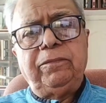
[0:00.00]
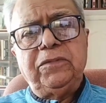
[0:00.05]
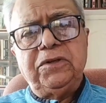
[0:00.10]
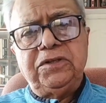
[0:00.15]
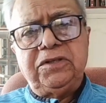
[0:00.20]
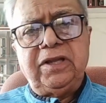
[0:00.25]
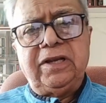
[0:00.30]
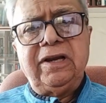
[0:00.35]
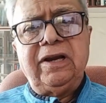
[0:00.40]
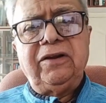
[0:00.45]

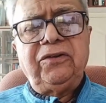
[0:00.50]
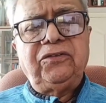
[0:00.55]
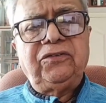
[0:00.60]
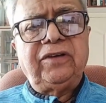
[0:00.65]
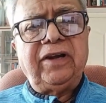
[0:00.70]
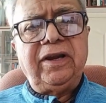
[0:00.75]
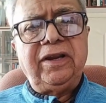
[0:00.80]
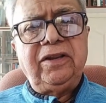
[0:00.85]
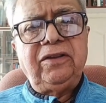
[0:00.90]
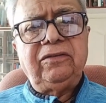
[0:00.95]
general
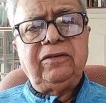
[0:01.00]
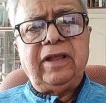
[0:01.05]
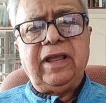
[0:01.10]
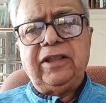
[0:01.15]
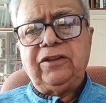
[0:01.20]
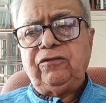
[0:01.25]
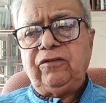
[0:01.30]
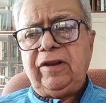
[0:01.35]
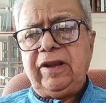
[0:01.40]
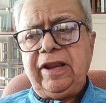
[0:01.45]
studies
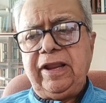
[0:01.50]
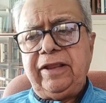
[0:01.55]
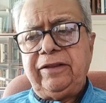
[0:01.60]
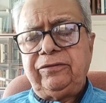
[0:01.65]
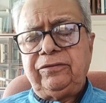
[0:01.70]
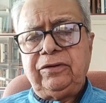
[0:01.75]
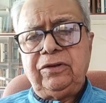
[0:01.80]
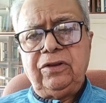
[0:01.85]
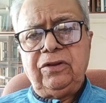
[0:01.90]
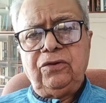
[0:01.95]
as well
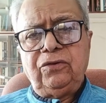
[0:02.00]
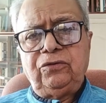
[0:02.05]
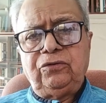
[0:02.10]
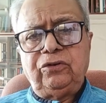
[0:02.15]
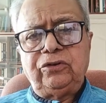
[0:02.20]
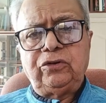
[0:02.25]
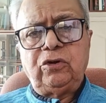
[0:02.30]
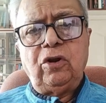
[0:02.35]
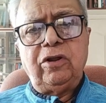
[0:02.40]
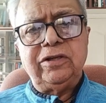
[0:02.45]
as
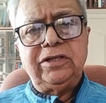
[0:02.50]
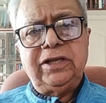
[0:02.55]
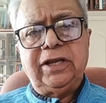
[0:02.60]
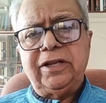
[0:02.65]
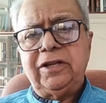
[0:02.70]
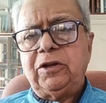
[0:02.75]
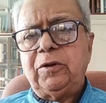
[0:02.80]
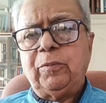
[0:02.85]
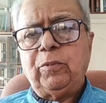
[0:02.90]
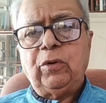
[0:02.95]
sociology
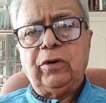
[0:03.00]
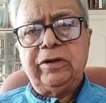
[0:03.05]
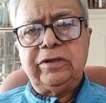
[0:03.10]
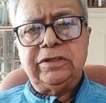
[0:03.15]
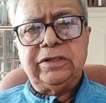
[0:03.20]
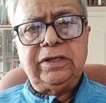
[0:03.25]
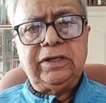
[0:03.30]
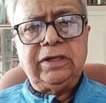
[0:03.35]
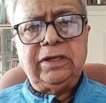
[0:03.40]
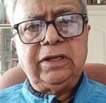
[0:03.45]
and
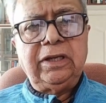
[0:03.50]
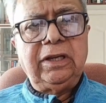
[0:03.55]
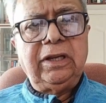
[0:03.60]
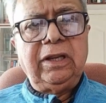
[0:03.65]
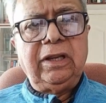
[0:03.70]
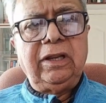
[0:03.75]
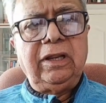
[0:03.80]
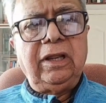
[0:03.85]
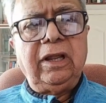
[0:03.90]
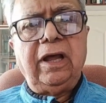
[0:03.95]
anthropology
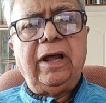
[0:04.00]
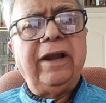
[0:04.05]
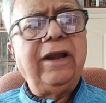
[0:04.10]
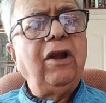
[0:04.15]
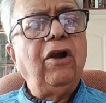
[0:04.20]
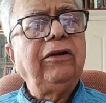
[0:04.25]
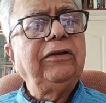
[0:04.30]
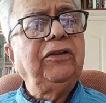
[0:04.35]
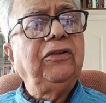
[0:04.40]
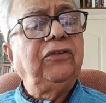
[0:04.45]
are
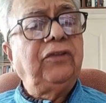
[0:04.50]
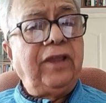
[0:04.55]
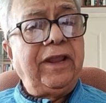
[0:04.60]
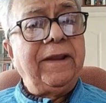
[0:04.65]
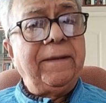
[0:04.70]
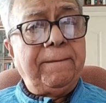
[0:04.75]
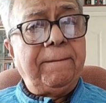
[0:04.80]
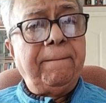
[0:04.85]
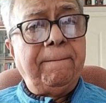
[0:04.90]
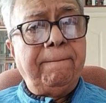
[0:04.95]
not the
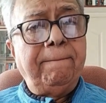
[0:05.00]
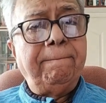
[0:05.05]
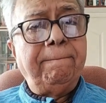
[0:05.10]
same.